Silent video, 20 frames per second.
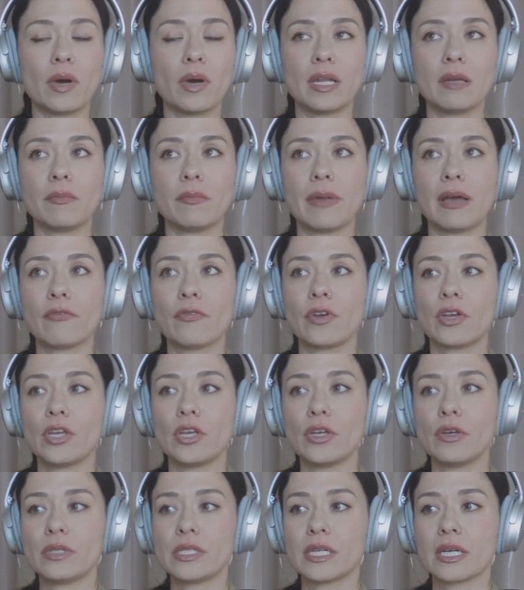what it meant for
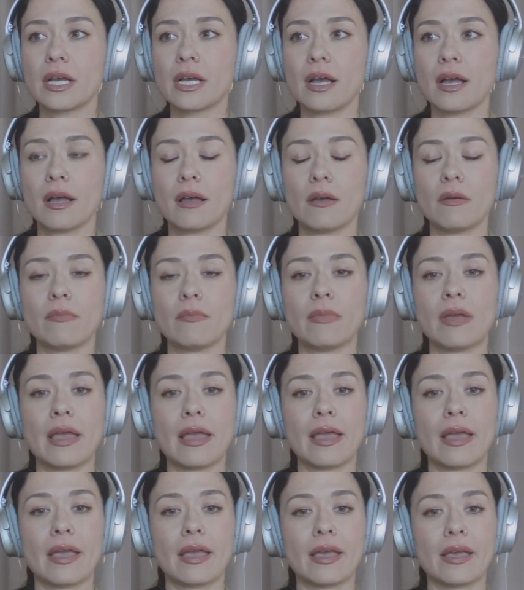you to come
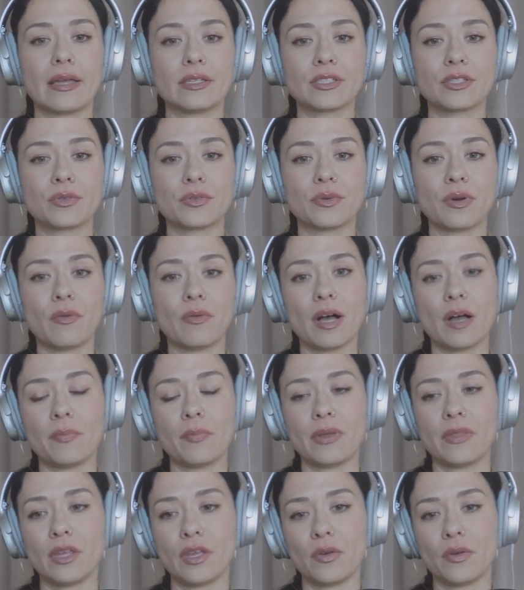and grow
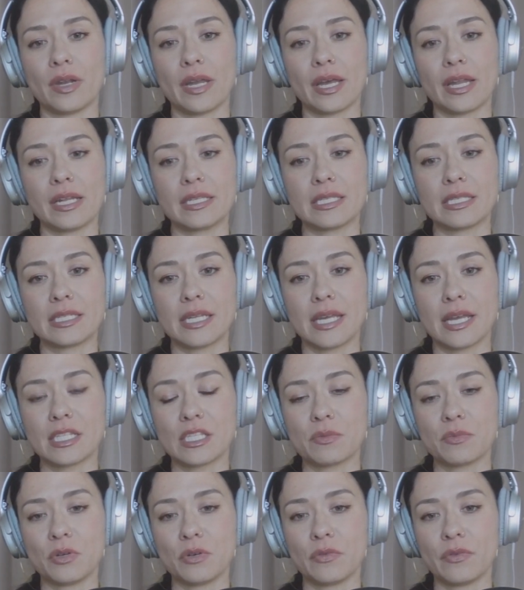up in the United
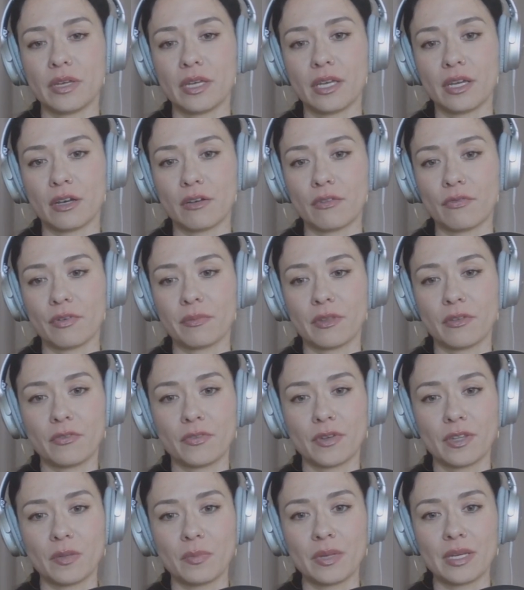States, moving here from the
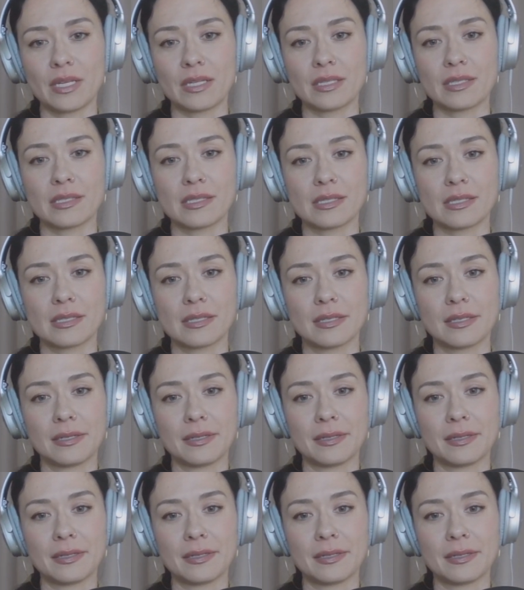Philippines.